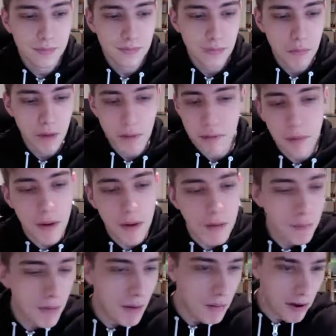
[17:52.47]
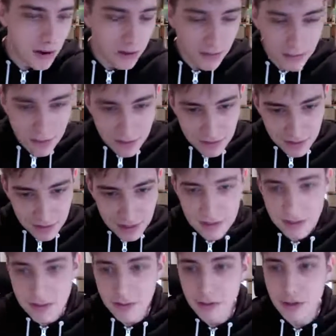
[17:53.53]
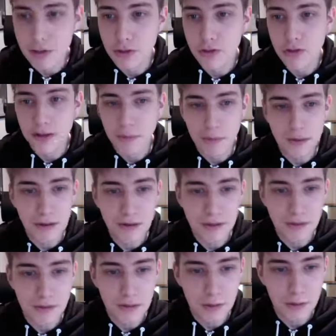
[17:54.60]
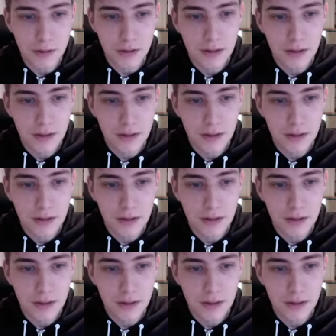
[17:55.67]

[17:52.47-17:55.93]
My brain doesn't necessarily join up things very well.